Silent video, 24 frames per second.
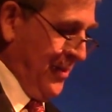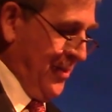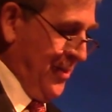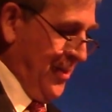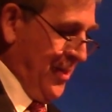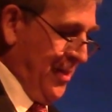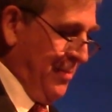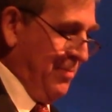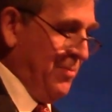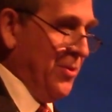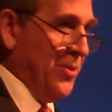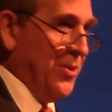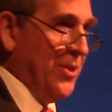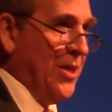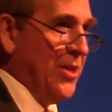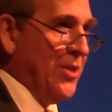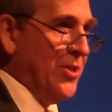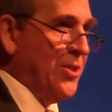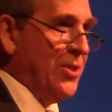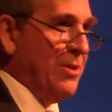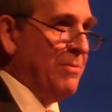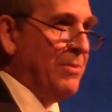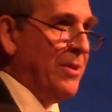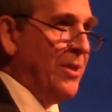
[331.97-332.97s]
Do they
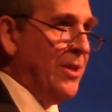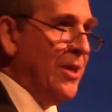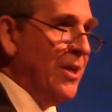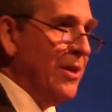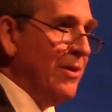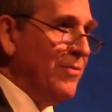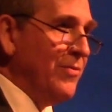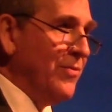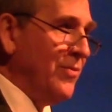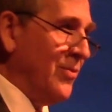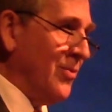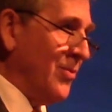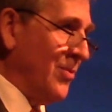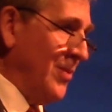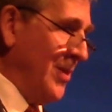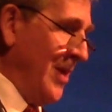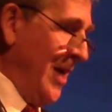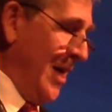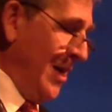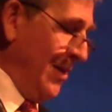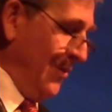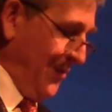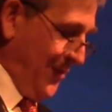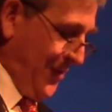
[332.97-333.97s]
possess some gift or
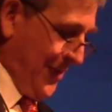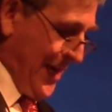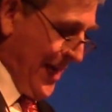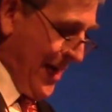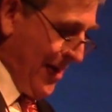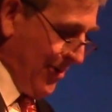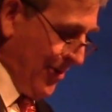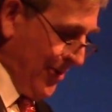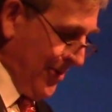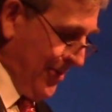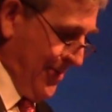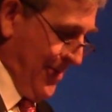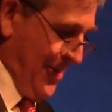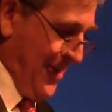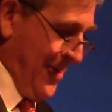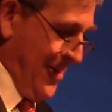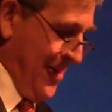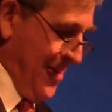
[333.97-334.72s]
native talent?